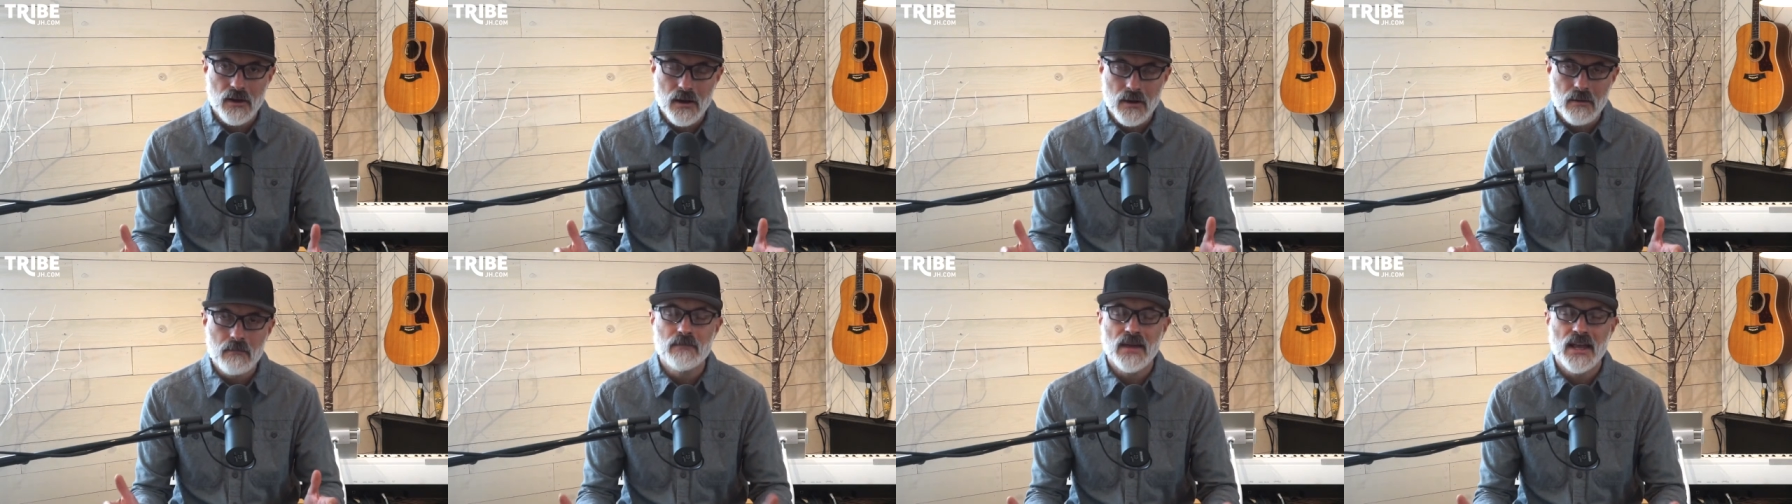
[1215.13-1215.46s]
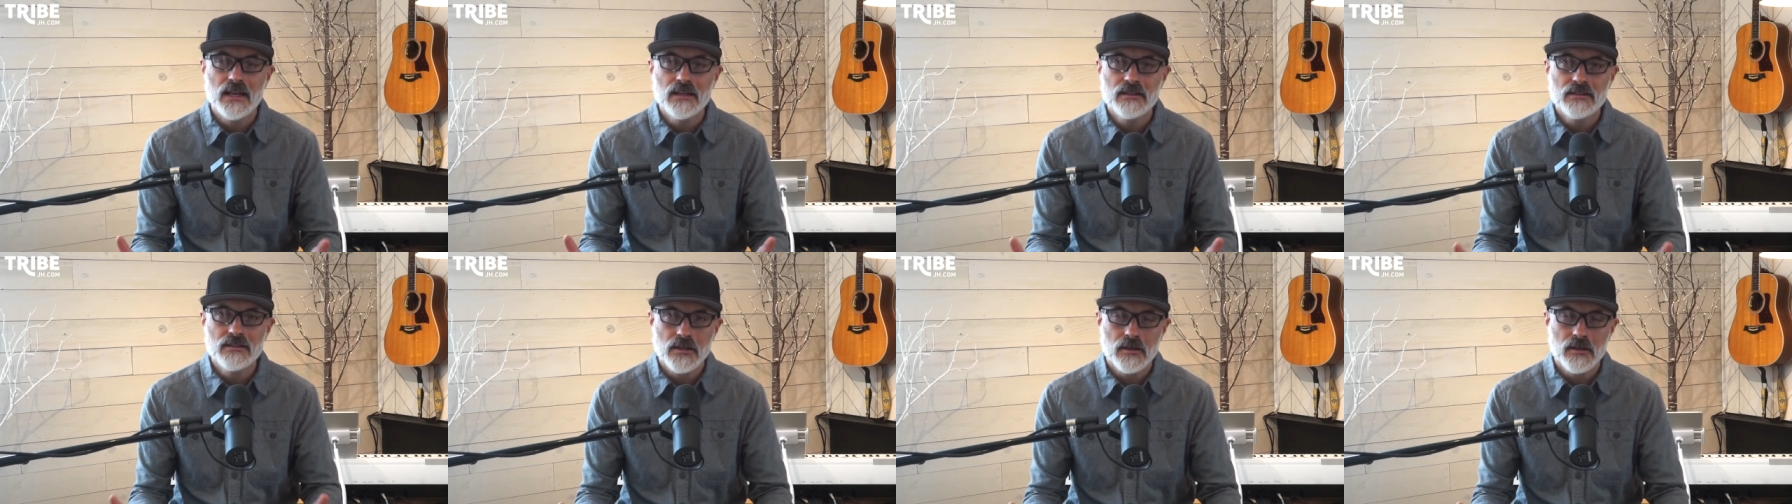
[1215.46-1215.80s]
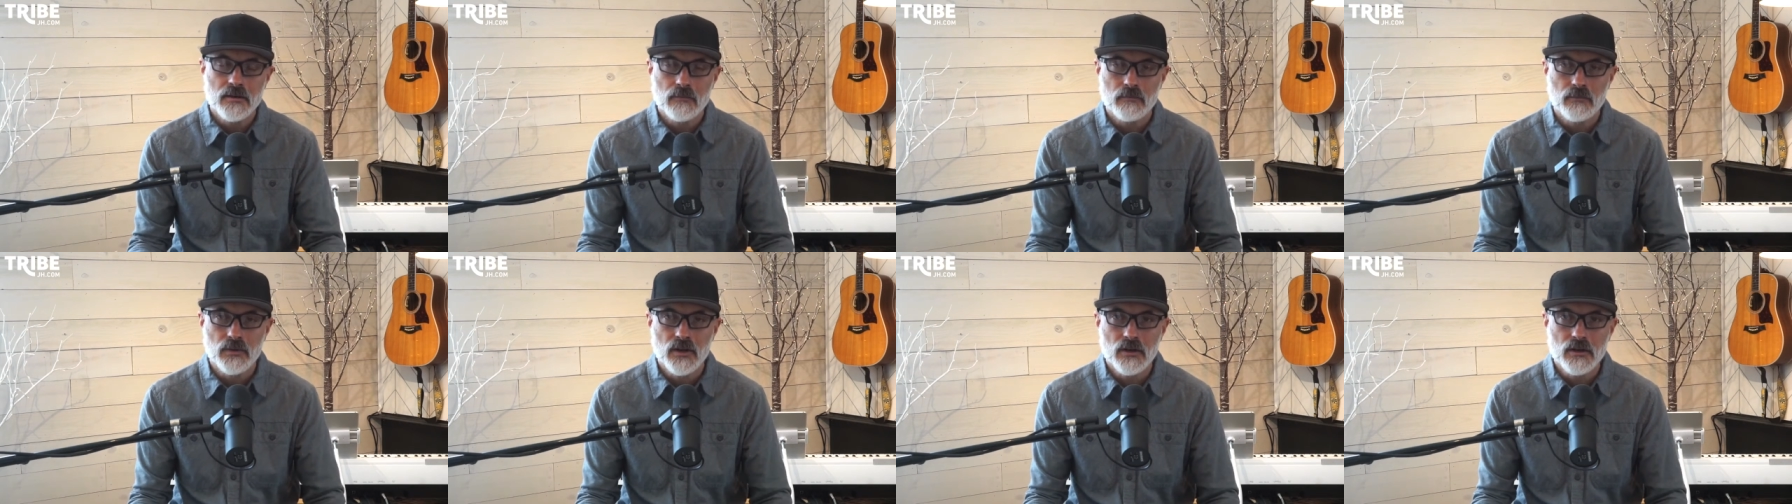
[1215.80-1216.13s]
amazing
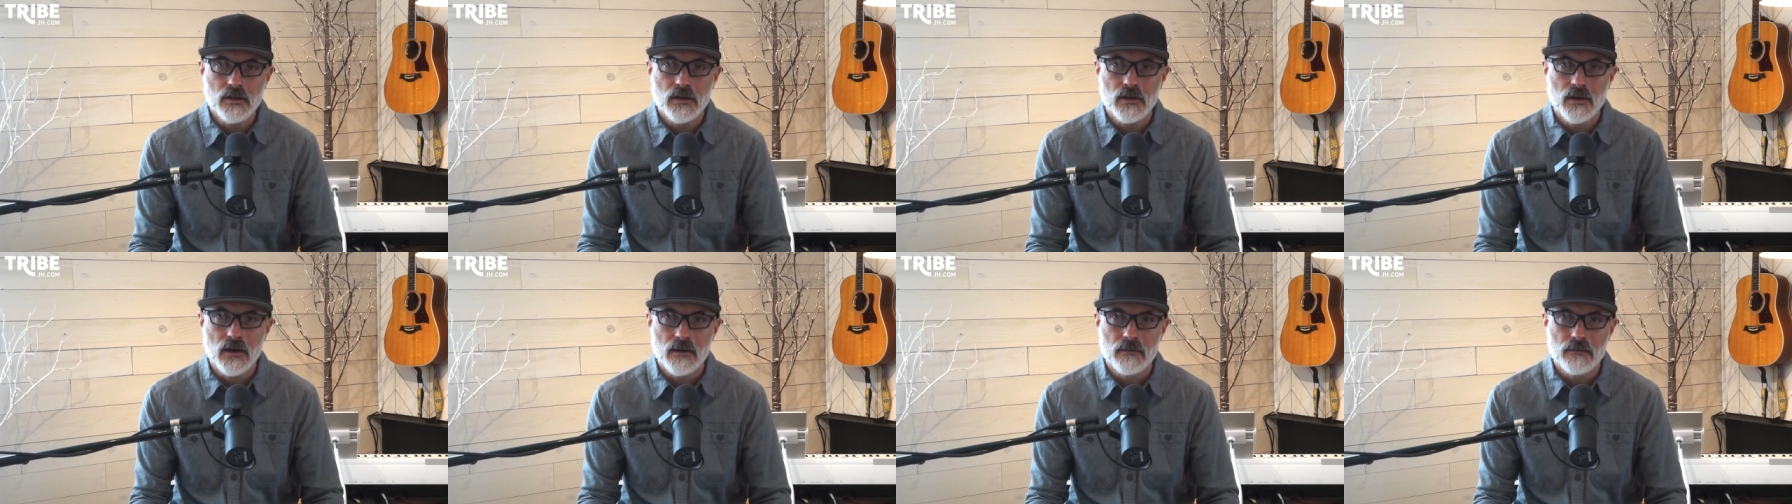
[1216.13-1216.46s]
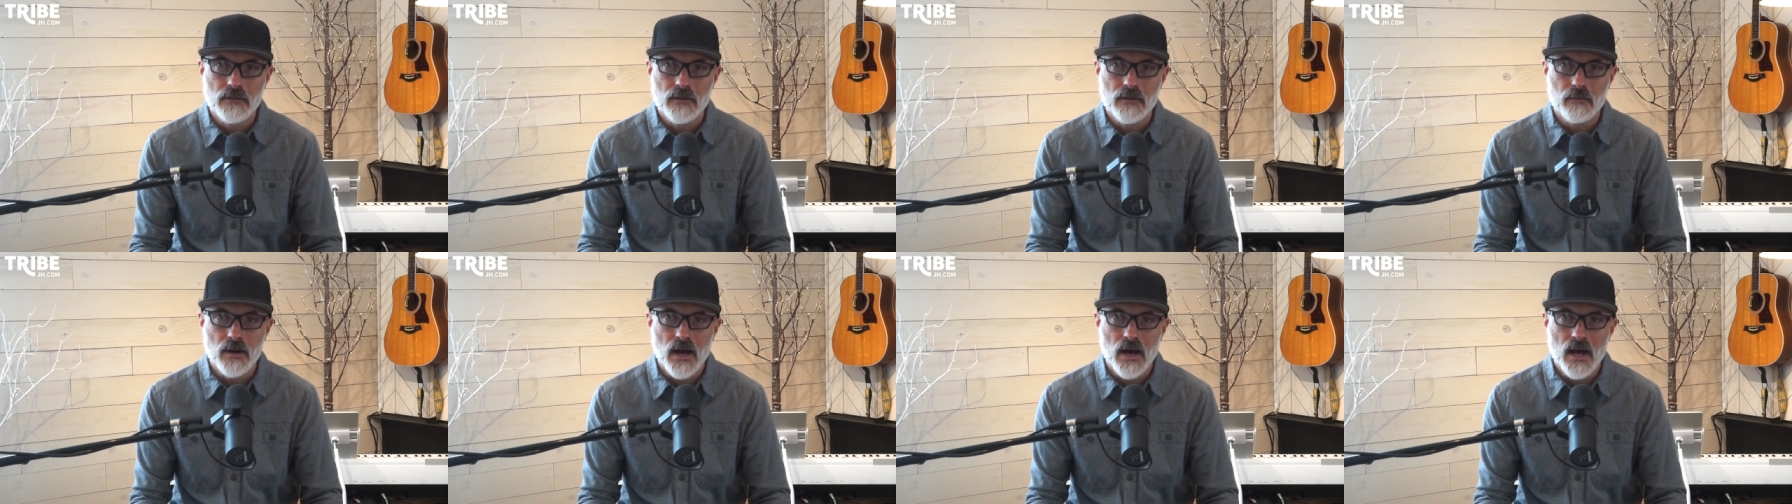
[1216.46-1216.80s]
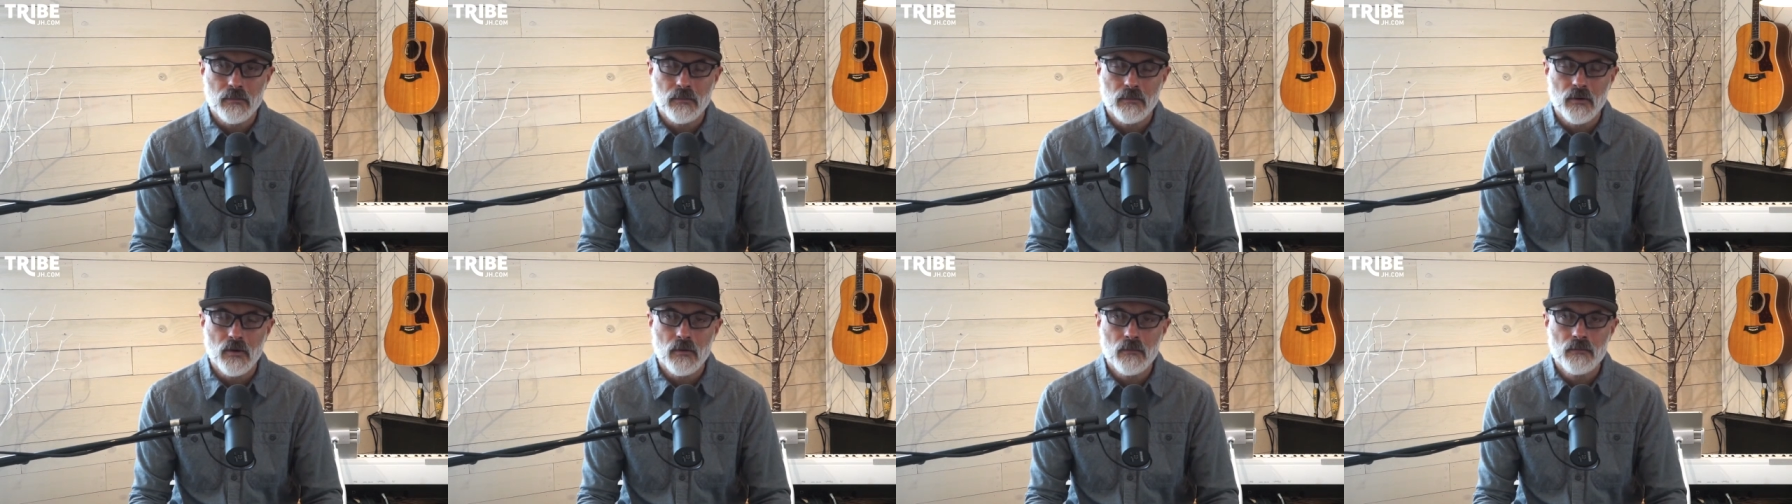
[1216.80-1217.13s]
book of the
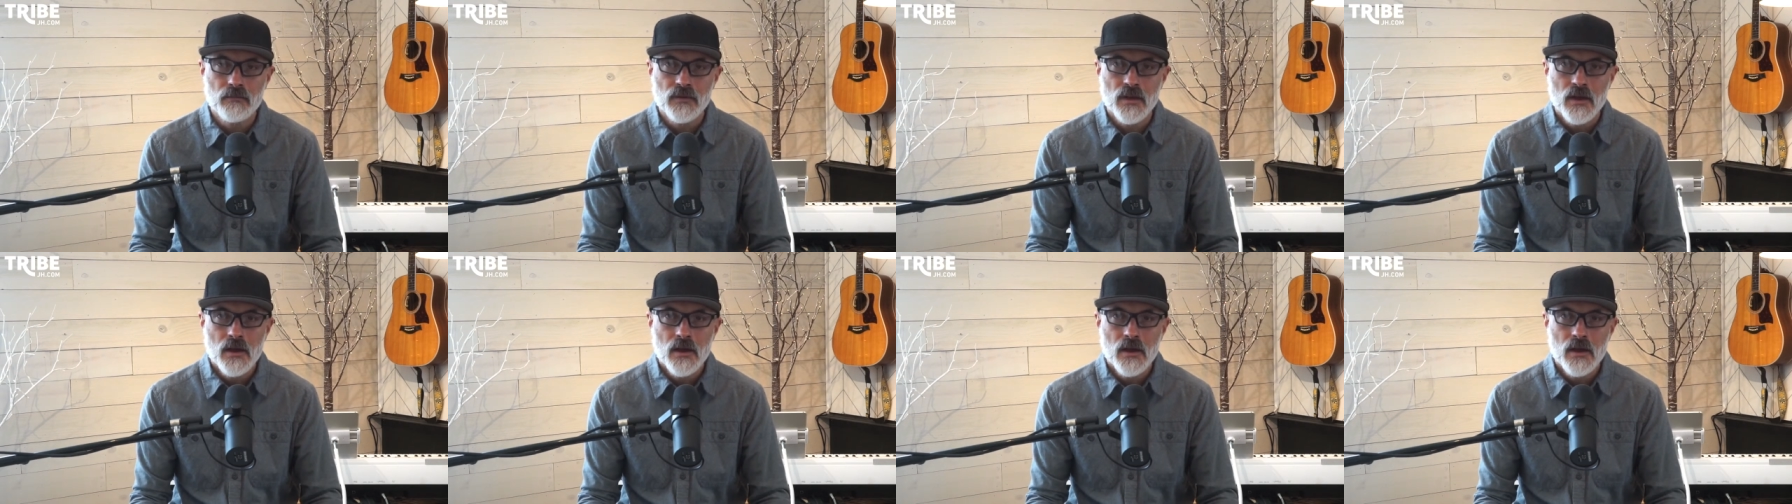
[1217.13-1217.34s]
Bible.